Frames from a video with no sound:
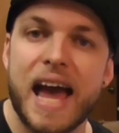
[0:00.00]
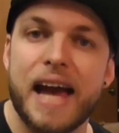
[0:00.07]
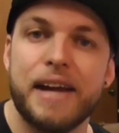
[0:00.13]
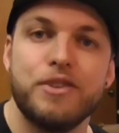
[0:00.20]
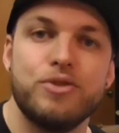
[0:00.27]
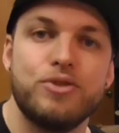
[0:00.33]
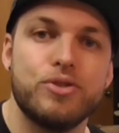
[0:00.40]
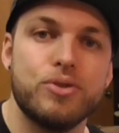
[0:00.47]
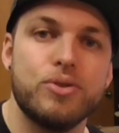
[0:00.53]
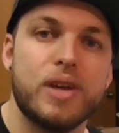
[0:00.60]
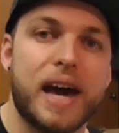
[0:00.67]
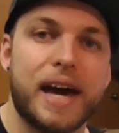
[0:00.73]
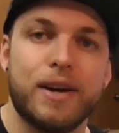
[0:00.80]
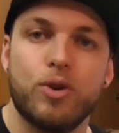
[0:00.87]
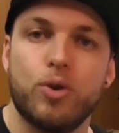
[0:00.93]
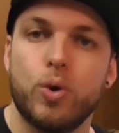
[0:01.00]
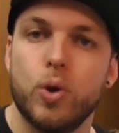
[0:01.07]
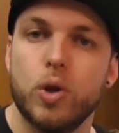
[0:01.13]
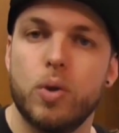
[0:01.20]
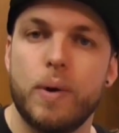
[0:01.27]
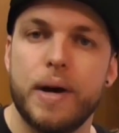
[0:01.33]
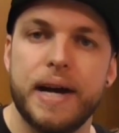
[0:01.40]
And you do that
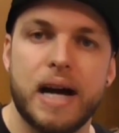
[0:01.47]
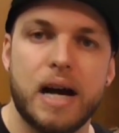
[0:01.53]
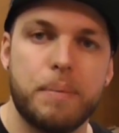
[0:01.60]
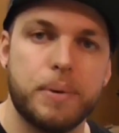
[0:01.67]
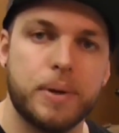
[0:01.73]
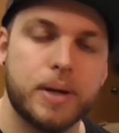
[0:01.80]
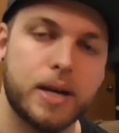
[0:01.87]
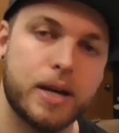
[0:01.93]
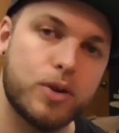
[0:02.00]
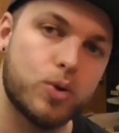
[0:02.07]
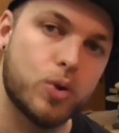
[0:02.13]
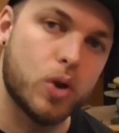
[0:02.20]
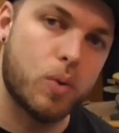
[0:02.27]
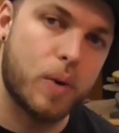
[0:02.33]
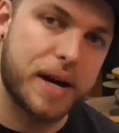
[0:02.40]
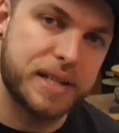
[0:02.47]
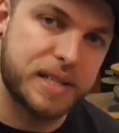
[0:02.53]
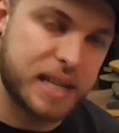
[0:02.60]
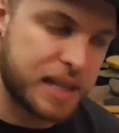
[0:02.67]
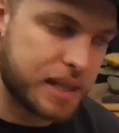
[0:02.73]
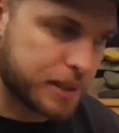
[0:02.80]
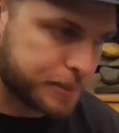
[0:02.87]
all the way up and all the way
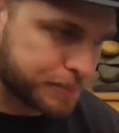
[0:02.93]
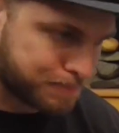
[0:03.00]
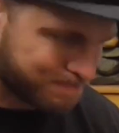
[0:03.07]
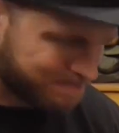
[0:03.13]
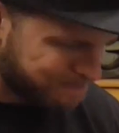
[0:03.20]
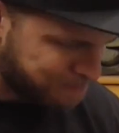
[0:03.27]
down.